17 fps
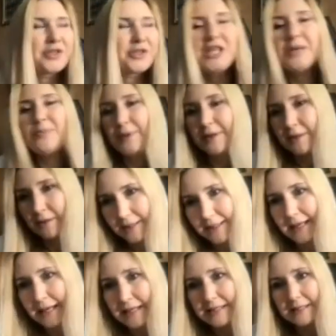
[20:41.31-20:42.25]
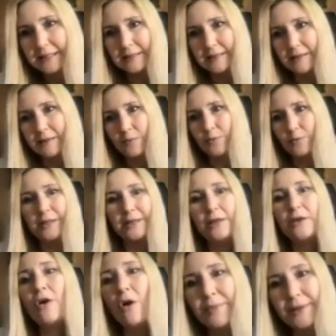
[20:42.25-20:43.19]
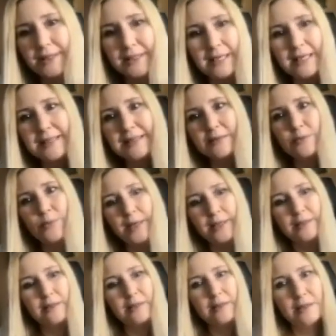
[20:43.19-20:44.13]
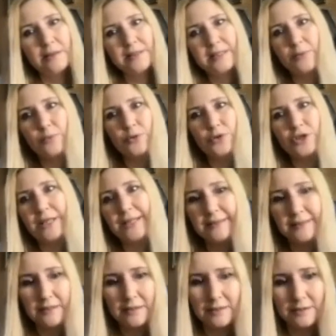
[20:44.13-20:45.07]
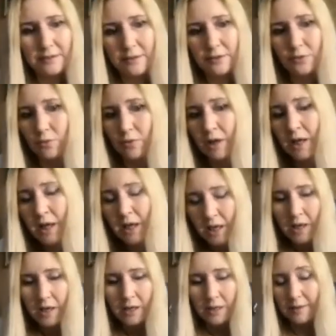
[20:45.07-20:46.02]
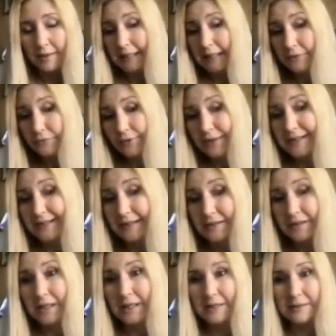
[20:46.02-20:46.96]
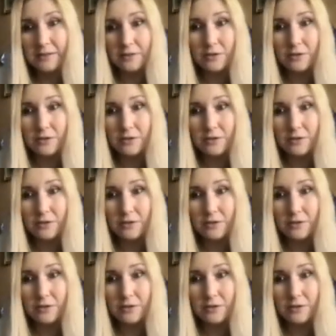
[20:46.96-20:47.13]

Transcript: typical case, really common case when they were tested in ZNO. In recent years,